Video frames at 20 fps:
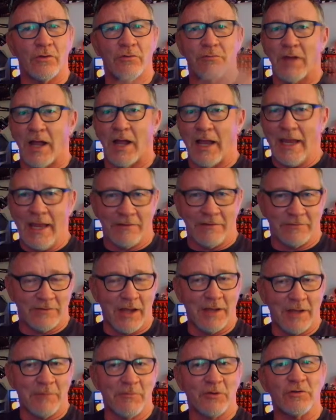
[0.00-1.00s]
I had
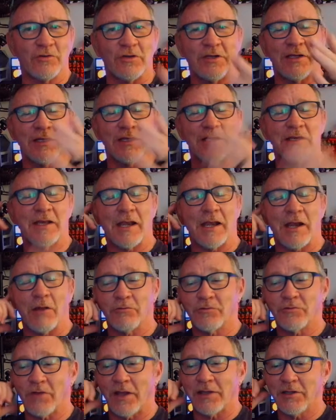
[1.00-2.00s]
Time Machine, and I
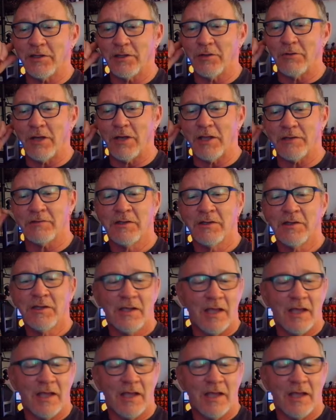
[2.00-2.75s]
was like, you know what?